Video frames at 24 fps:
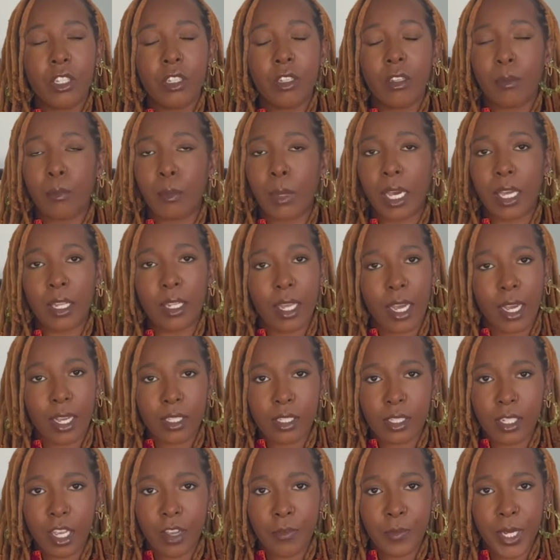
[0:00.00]
my last
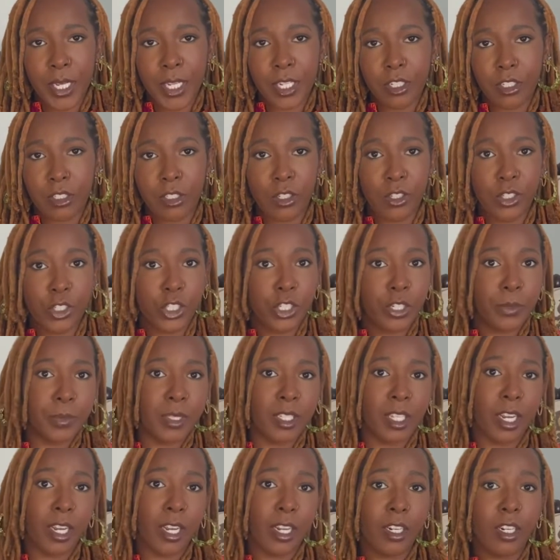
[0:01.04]
day at my internship
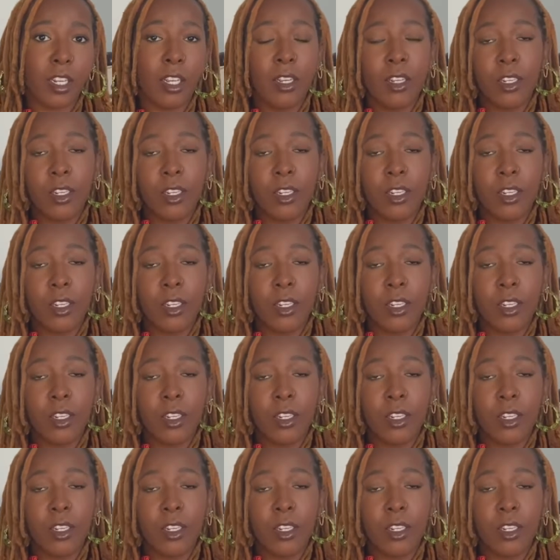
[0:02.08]
site,